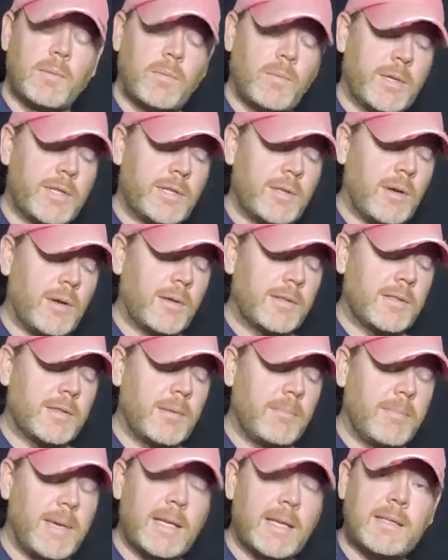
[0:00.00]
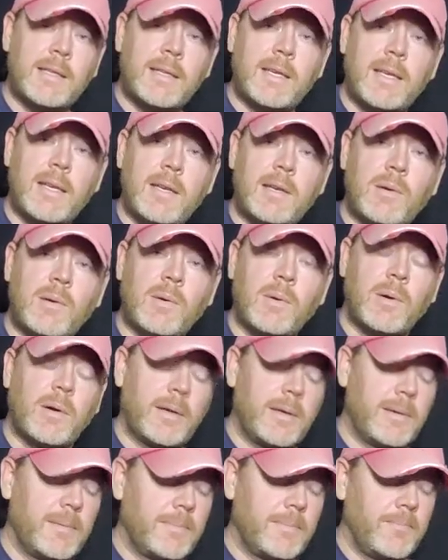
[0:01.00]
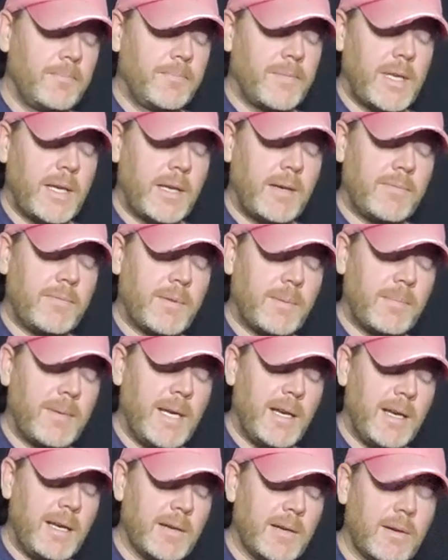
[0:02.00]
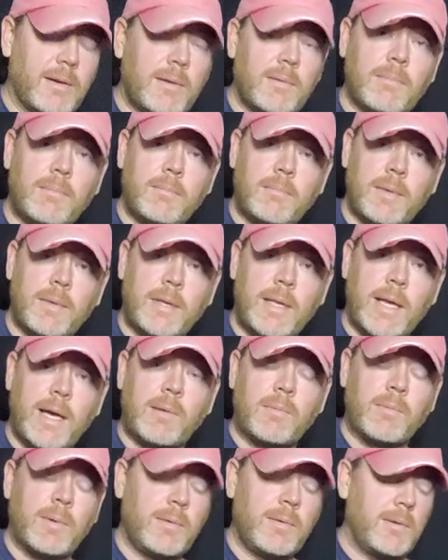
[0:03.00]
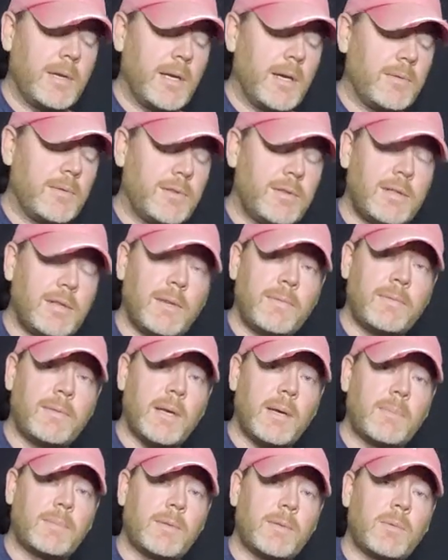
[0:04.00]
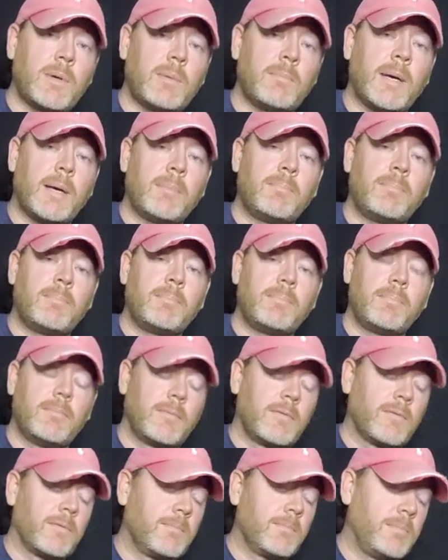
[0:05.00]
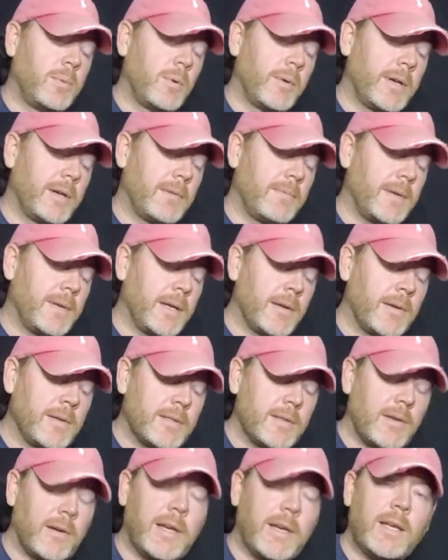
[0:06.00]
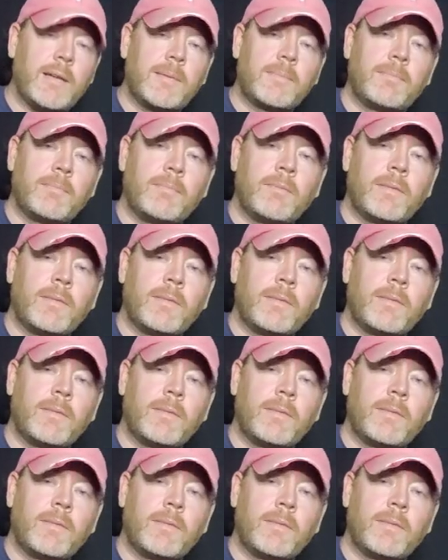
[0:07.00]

which also makes an E chord. And from here, that root note shift up to where my pointer finger is on it.